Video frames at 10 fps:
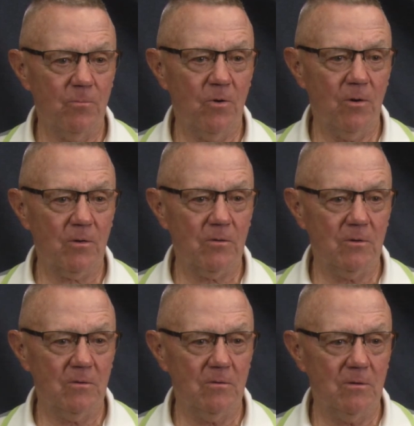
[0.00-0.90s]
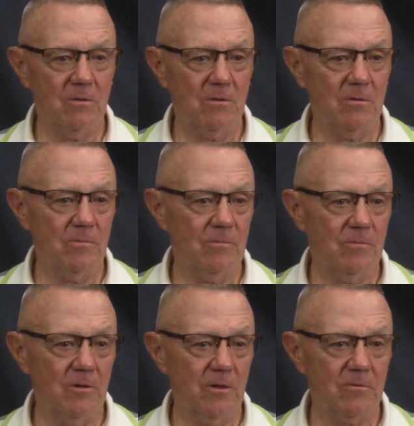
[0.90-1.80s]
barcode and the
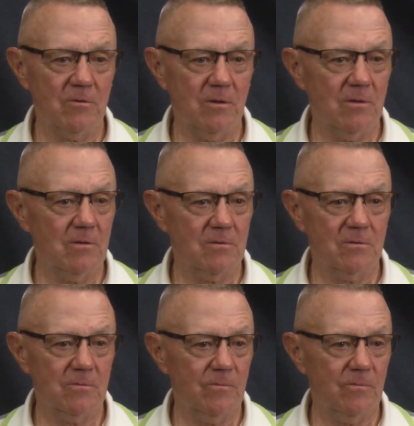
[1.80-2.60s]
electronics